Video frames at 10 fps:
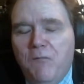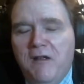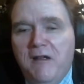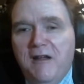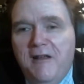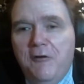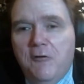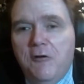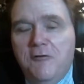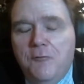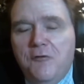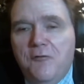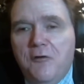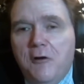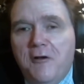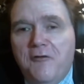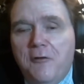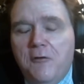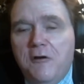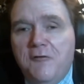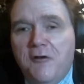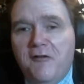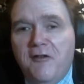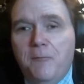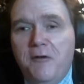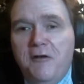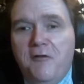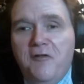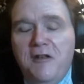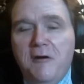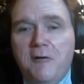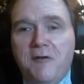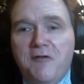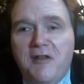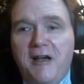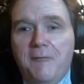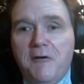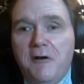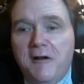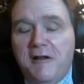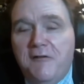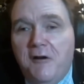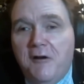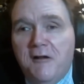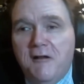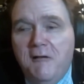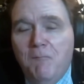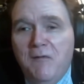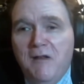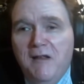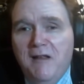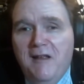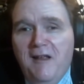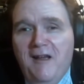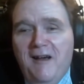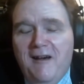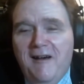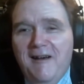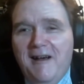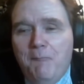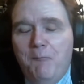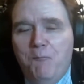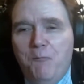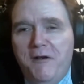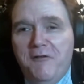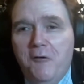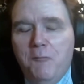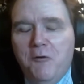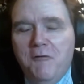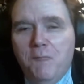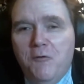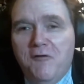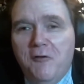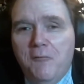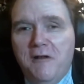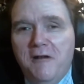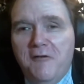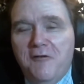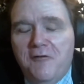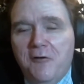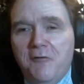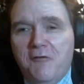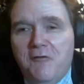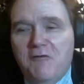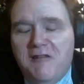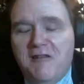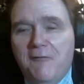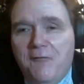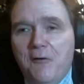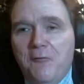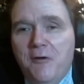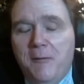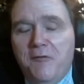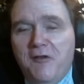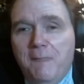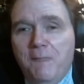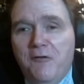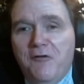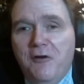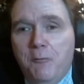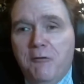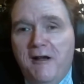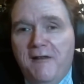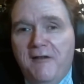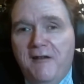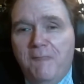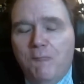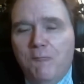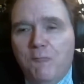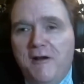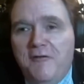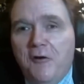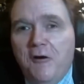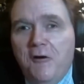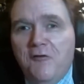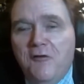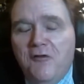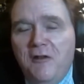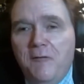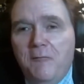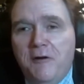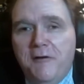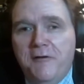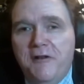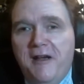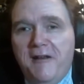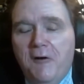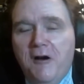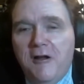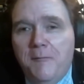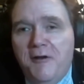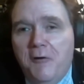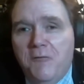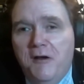and the orange was a fluorescent orange, like something you'd see on the side of a honky-tonk. I've been told more than once over the years that first website was so bright that Ray Charles and Stevie Wonder could have had an argument over it.